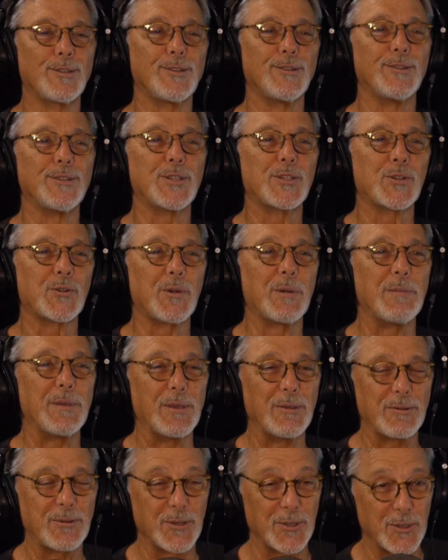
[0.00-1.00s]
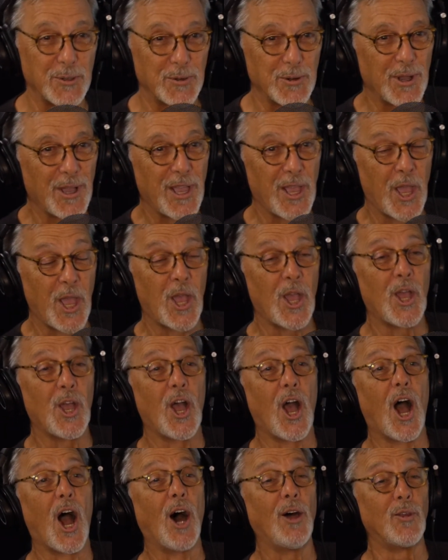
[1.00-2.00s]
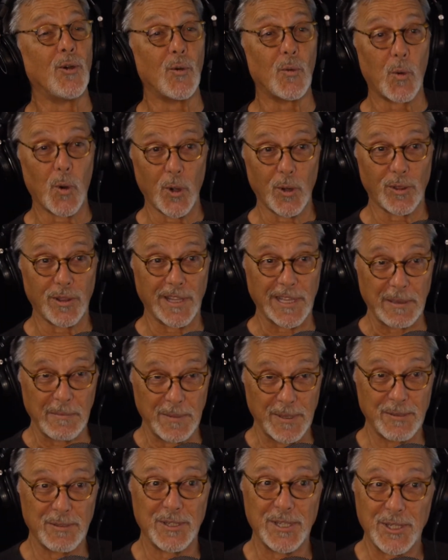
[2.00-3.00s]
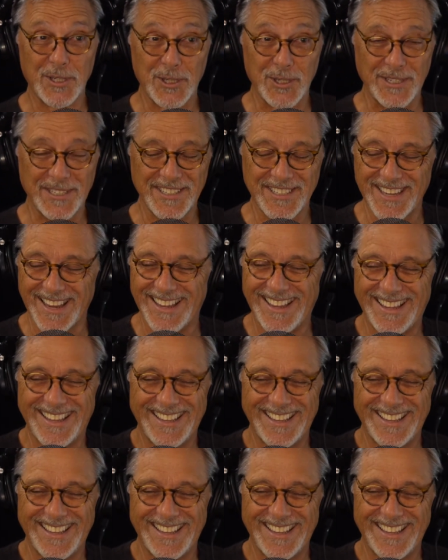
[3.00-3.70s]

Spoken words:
to distribute to other worthy musicians.